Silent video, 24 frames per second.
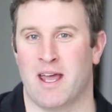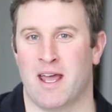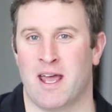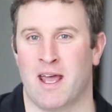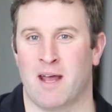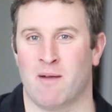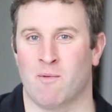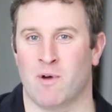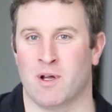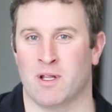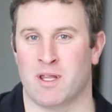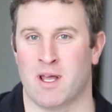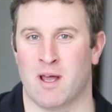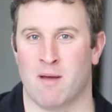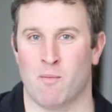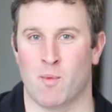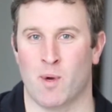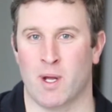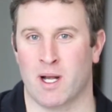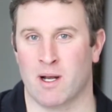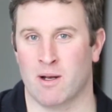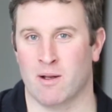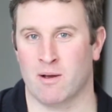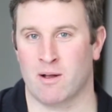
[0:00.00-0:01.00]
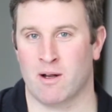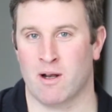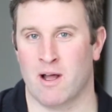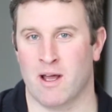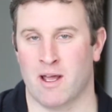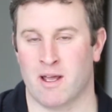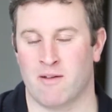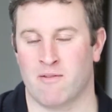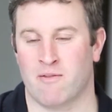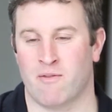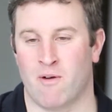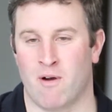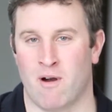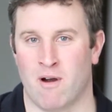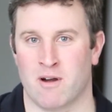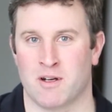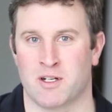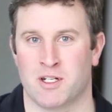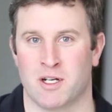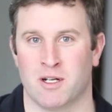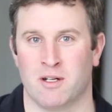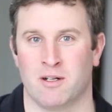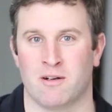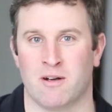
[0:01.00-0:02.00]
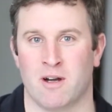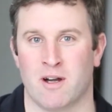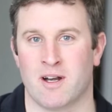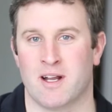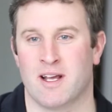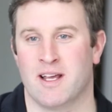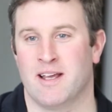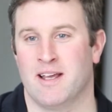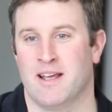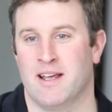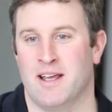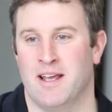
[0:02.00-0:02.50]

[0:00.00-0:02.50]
and what that might look like for our children.